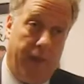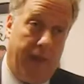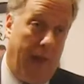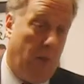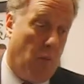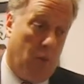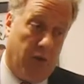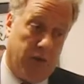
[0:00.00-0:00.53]
That
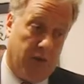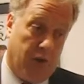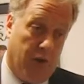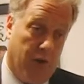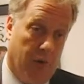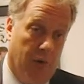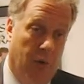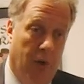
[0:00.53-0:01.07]
works
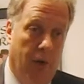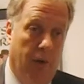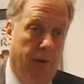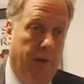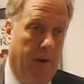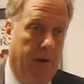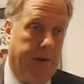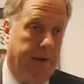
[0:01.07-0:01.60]
too.
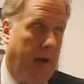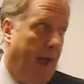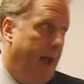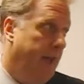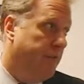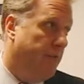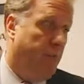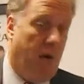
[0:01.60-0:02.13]
But I
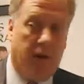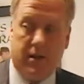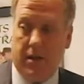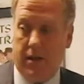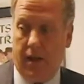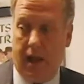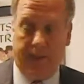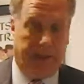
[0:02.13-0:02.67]
have a boss
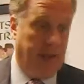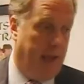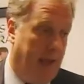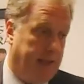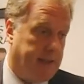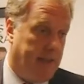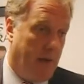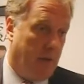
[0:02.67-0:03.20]
at the
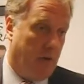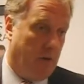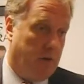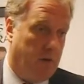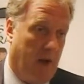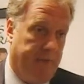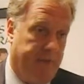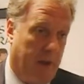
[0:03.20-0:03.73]
Yes Network,
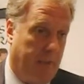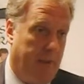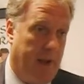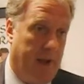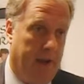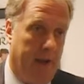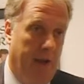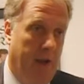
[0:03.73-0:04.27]
John
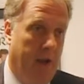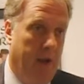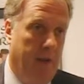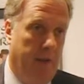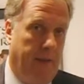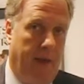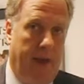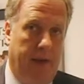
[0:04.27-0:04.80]
Filippelli,
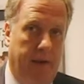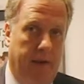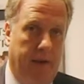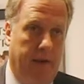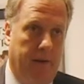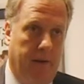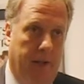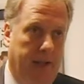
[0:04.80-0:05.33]
that
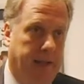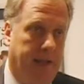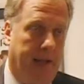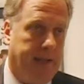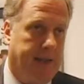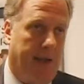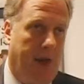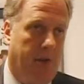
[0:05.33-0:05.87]
he
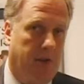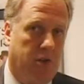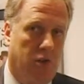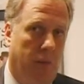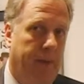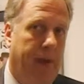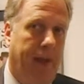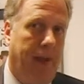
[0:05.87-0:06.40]
sends out so
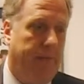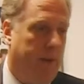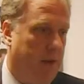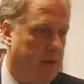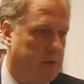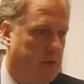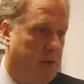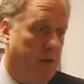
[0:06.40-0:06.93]
many
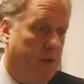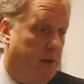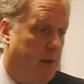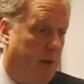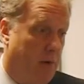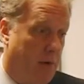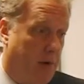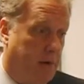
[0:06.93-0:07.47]
emails, gee, you did a
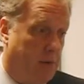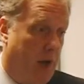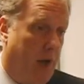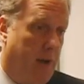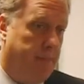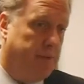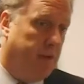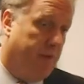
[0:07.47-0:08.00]
great
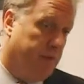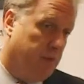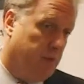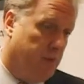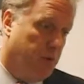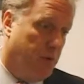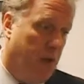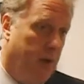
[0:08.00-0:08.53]
job, gee, this
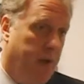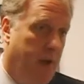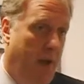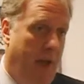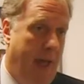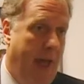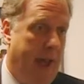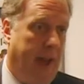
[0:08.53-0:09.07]
was good,
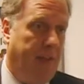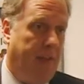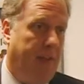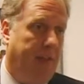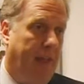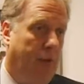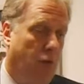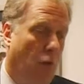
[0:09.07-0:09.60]
and I think
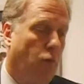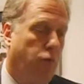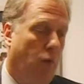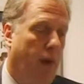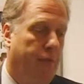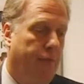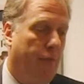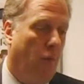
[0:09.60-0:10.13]
that you'll
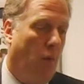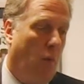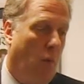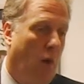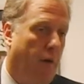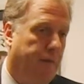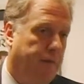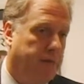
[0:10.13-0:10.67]
run through a
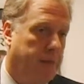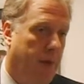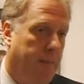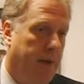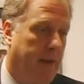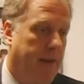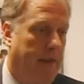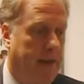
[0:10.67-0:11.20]
wall for
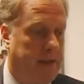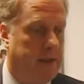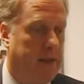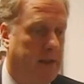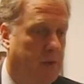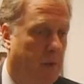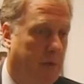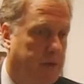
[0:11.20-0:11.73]
somebody that
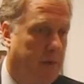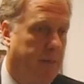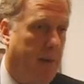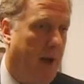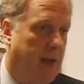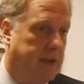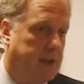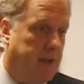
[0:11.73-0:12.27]
accentuates the
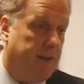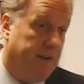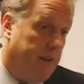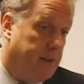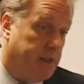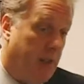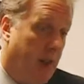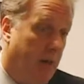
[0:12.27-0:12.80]
positive, at
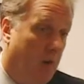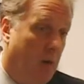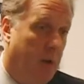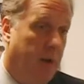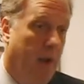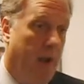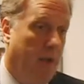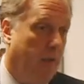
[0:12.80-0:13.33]
least I would,
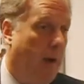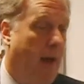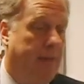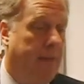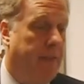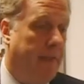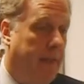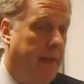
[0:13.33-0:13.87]
rather
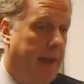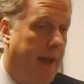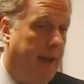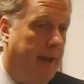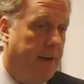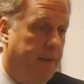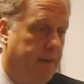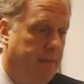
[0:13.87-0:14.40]
than the negative.